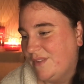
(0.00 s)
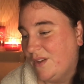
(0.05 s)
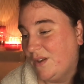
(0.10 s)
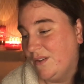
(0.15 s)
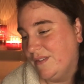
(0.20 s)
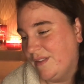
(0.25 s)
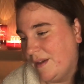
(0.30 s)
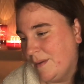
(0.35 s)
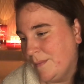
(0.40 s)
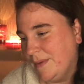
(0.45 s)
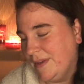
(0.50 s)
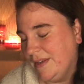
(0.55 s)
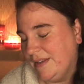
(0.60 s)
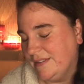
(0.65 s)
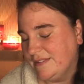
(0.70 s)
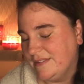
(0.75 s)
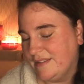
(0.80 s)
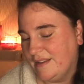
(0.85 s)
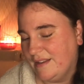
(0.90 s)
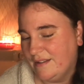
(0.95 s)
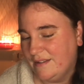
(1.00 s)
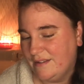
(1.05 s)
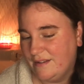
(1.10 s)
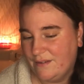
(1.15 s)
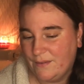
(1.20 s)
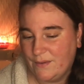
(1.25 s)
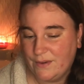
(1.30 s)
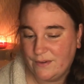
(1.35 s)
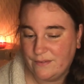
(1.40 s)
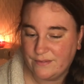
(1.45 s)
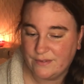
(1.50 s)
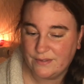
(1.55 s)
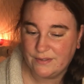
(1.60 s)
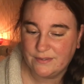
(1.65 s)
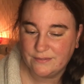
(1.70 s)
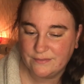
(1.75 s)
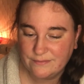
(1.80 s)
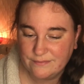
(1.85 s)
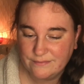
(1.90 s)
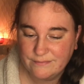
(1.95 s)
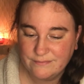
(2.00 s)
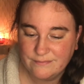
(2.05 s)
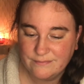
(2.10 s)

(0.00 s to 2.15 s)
all that being said, however